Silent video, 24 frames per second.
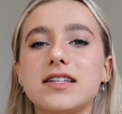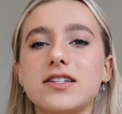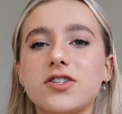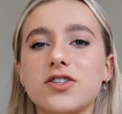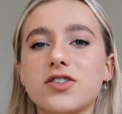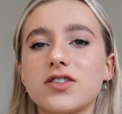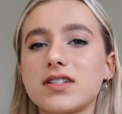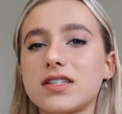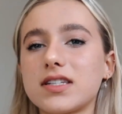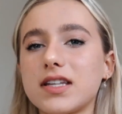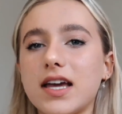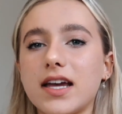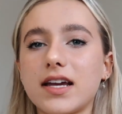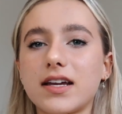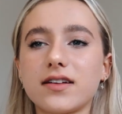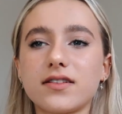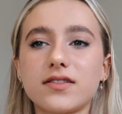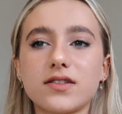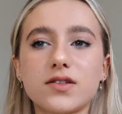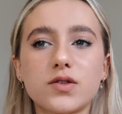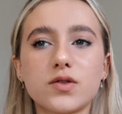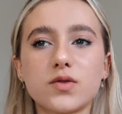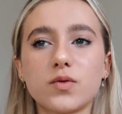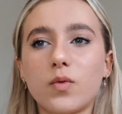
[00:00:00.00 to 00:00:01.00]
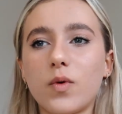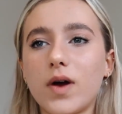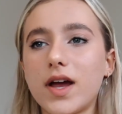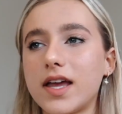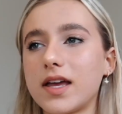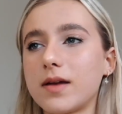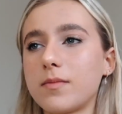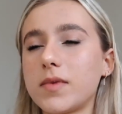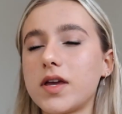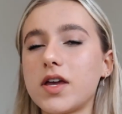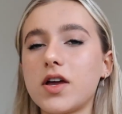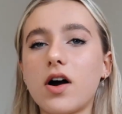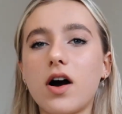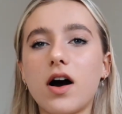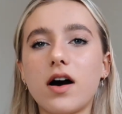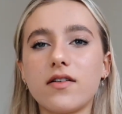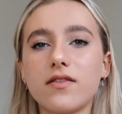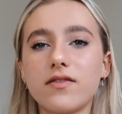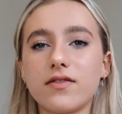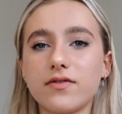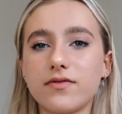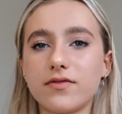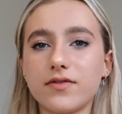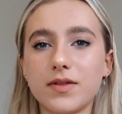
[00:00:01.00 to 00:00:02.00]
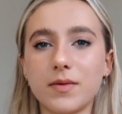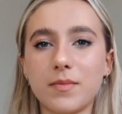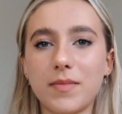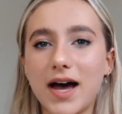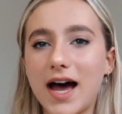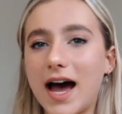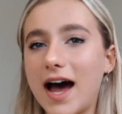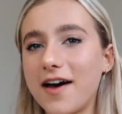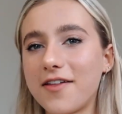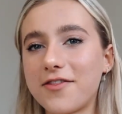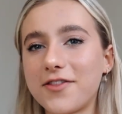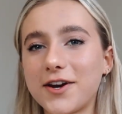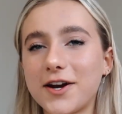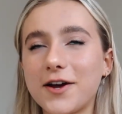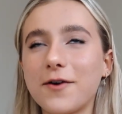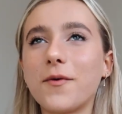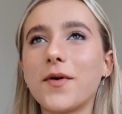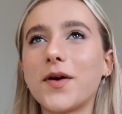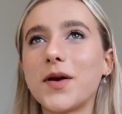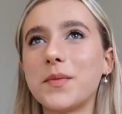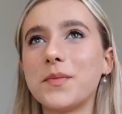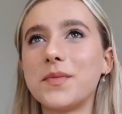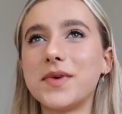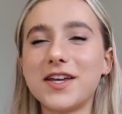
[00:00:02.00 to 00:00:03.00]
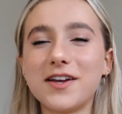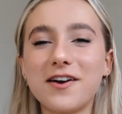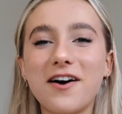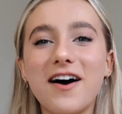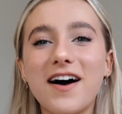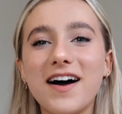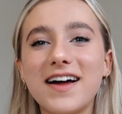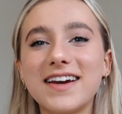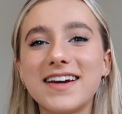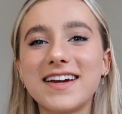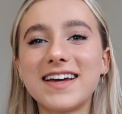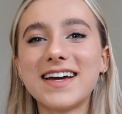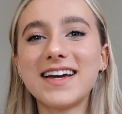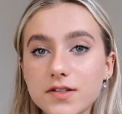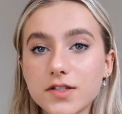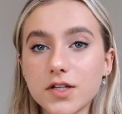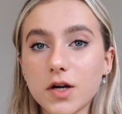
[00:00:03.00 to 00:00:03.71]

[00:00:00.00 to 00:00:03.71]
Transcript: that's just like swaying me off of the path that I want to be on.